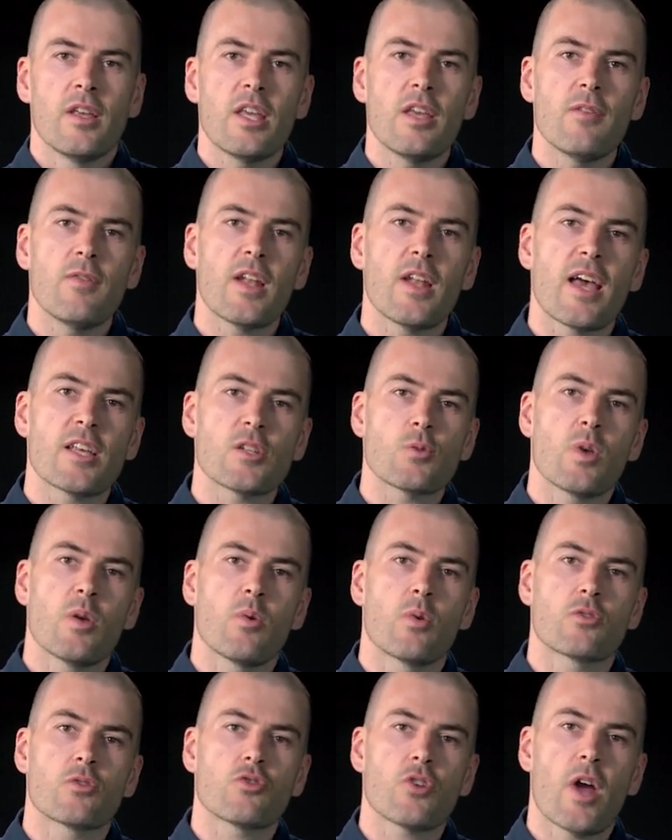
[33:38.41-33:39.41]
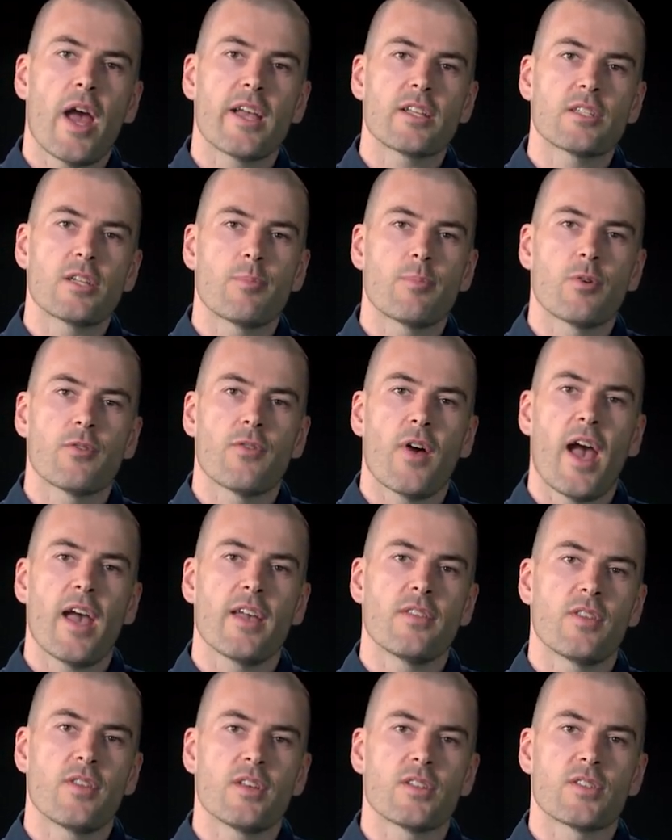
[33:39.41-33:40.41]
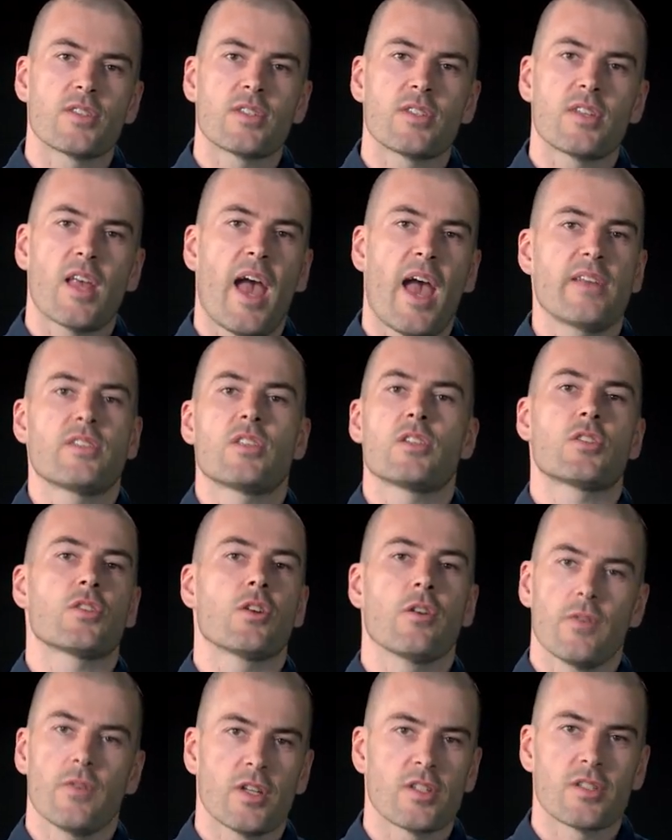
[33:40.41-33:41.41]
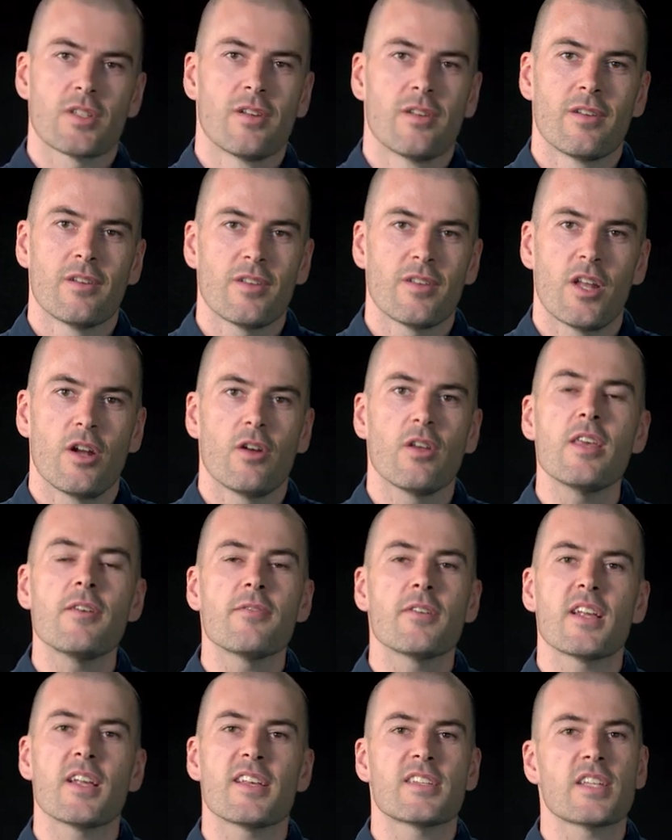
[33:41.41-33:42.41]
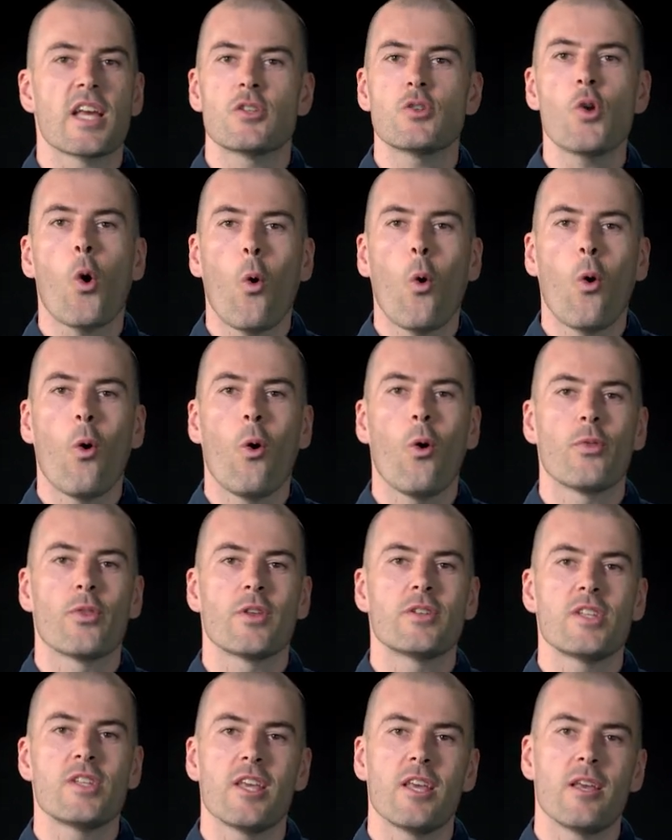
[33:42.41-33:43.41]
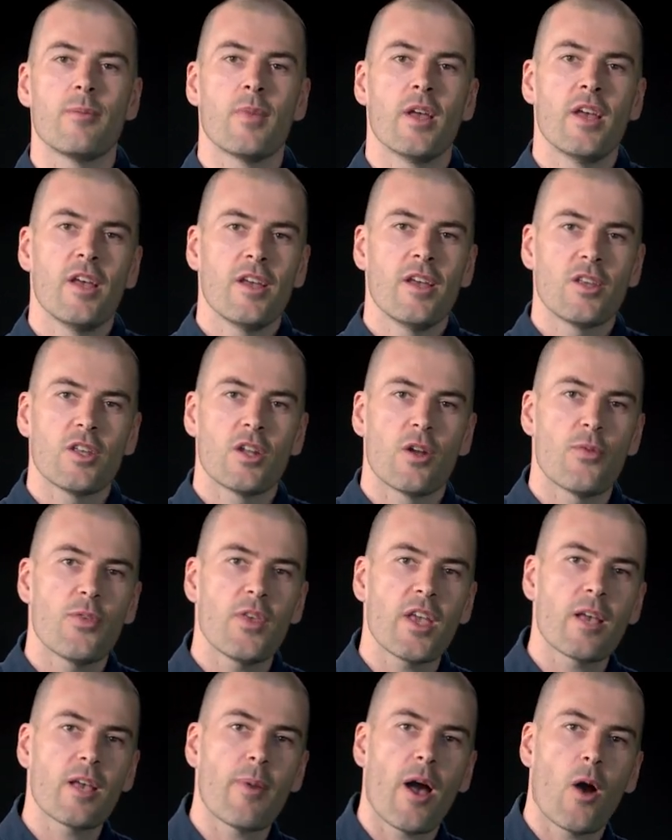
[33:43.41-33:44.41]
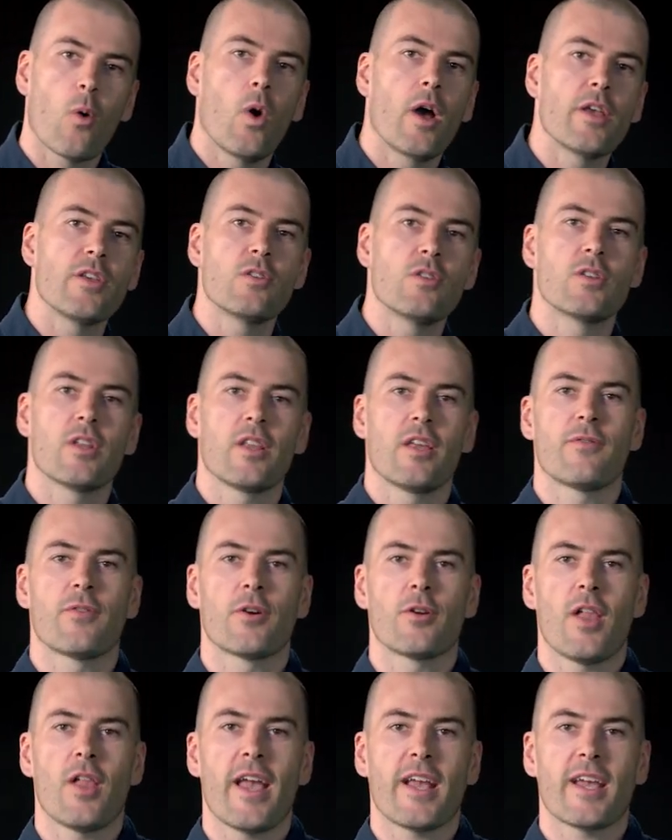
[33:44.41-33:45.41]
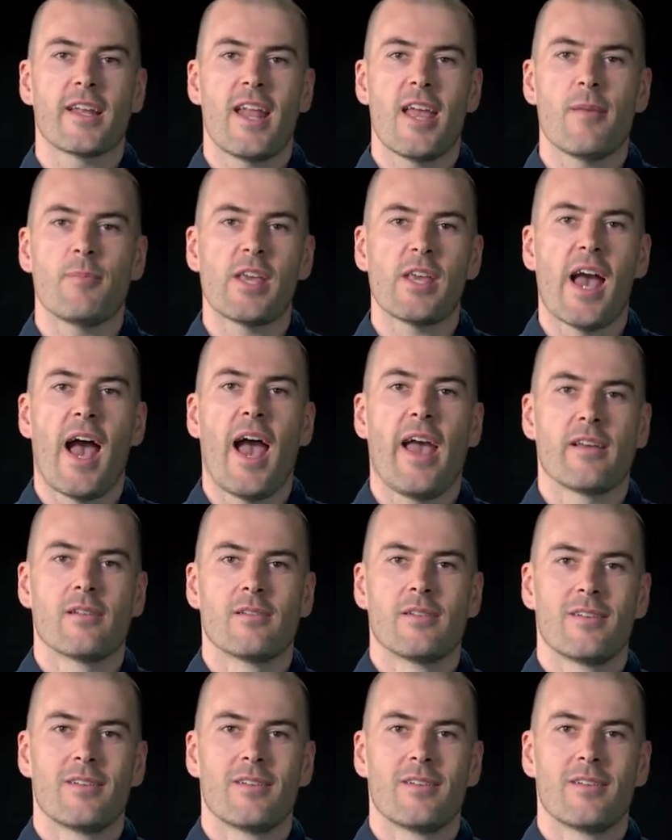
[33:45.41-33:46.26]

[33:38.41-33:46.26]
even as we were trying to provide this as a service, even as I told the team, think about what you deliver like an API.